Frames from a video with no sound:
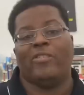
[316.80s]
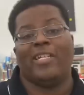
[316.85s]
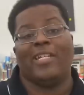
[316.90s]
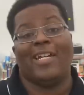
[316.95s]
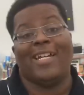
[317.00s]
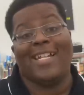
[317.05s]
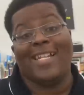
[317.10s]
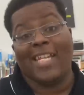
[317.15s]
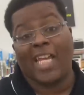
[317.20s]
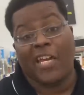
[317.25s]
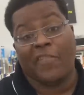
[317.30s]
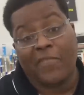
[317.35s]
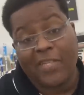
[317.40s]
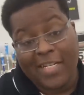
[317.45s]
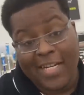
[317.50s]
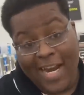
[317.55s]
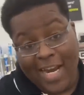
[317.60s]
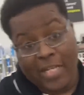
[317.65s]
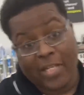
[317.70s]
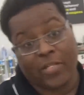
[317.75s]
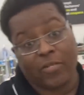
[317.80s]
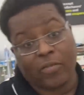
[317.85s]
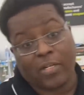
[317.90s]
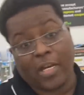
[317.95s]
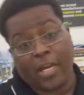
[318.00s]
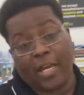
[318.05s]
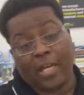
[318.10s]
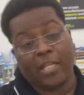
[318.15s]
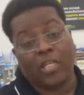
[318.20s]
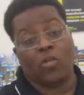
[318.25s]
only $11.
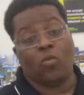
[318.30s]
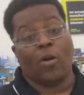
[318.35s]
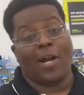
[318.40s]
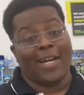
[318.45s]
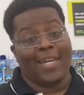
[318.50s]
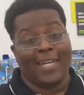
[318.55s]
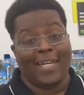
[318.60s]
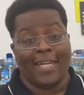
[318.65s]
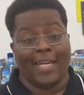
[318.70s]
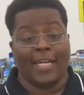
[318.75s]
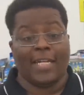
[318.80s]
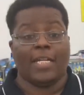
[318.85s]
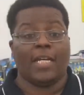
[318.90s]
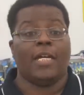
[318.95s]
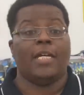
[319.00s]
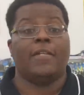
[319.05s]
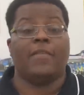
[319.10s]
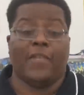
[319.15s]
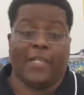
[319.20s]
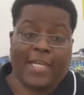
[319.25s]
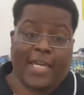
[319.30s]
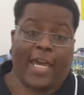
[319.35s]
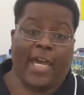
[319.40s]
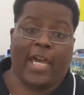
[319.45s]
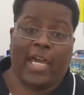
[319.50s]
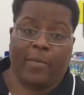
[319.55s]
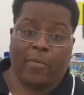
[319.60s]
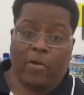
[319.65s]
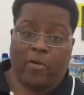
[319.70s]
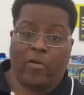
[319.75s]
Okay, you are in the
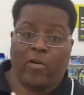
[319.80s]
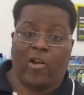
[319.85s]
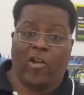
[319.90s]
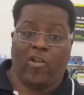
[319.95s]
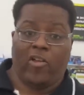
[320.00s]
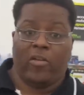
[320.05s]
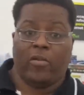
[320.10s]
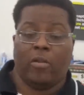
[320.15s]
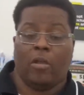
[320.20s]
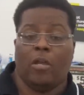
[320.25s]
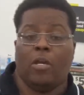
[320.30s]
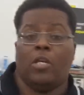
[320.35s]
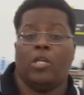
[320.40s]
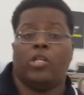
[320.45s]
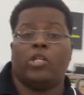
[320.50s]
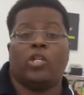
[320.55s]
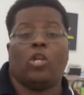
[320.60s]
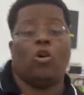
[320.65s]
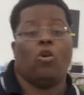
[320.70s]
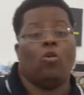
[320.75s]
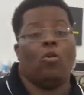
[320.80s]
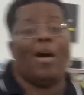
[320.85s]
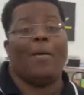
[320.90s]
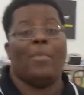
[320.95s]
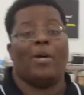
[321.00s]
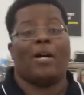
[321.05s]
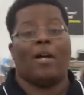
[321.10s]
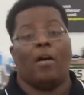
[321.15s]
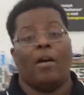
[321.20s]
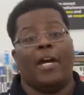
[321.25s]
game. All right, so I'm
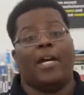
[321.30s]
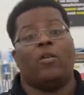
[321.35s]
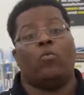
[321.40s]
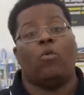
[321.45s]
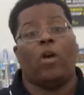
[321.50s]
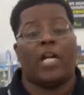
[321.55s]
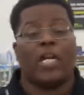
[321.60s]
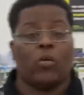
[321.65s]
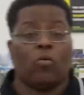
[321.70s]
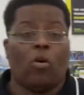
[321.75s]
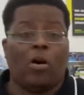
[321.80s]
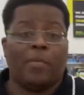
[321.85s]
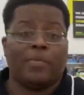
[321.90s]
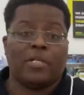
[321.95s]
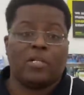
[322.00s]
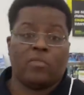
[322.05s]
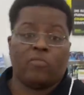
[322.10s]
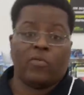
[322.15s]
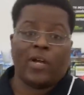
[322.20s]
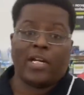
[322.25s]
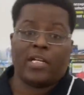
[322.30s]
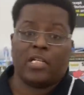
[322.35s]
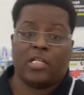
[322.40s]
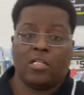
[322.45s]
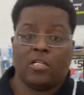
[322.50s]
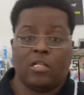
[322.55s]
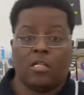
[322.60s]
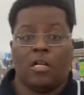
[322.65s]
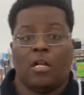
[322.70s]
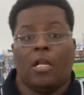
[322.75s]
gonna go ahead and walk you all up to the
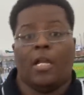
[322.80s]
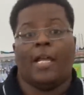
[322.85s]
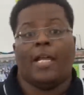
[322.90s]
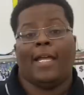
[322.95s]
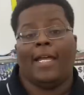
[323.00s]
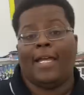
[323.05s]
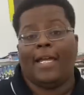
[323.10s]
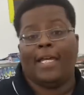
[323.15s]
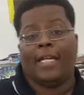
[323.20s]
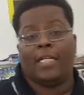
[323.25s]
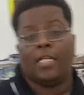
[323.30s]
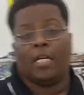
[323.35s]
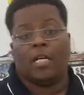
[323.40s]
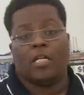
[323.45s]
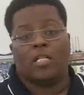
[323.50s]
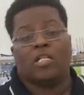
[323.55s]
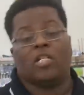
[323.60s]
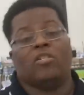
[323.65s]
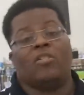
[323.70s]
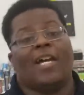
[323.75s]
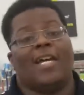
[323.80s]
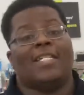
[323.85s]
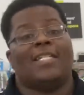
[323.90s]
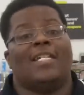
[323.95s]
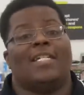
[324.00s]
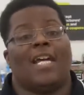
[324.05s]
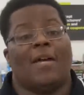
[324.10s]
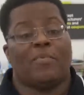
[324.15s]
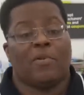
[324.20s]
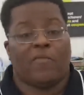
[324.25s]
register and show you guys
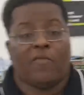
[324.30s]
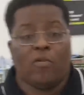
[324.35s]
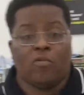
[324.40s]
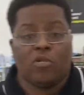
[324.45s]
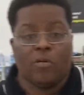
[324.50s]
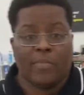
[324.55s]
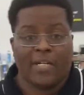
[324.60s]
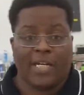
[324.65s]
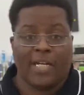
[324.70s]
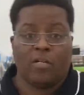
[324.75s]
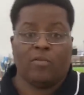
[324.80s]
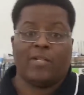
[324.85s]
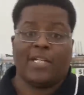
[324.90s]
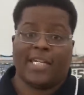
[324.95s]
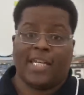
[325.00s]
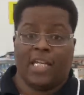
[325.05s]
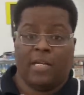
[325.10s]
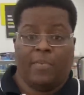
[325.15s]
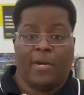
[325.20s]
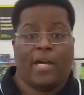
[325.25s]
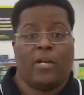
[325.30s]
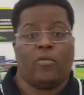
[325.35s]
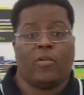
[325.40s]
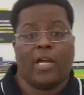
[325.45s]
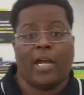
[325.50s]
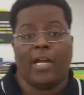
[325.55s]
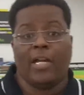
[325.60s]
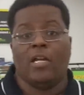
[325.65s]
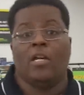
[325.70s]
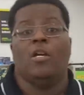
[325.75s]
how to type your phone number in on the keypad.
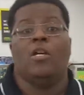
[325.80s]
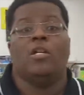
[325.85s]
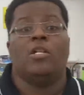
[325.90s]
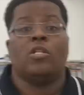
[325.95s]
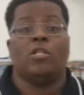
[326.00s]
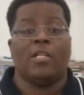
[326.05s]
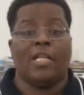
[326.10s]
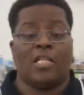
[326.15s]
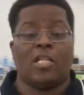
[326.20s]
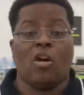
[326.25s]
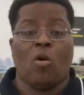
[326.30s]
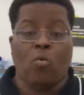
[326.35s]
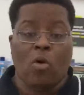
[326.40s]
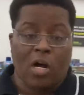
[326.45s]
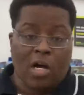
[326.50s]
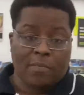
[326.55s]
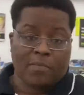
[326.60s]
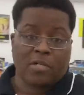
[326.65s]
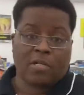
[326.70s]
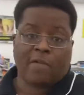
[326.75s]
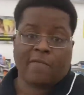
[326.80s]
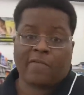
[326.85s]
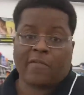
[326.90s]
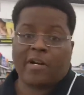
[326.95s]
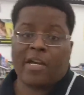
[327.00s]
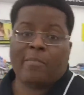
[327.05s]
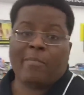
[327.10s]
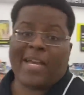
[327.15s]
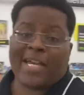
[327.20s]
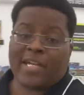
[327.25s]
Okay, so let's go walk up to the
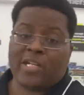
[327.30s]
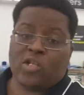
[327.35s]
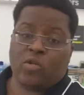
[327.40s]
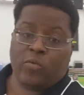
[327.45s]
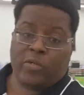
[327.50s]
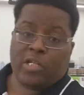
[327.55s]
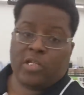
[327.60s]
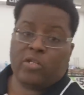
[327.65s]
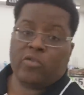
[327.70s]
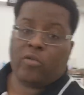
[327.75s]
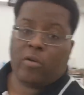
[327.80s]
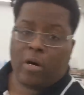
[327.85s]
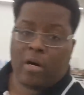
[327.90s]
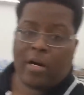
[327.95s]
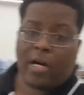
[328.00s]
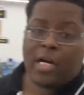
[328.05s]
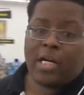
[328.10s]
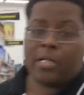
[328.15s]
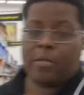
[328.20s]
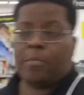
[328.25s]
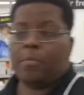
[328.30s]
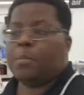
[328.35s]
front and make it do what it do. All right,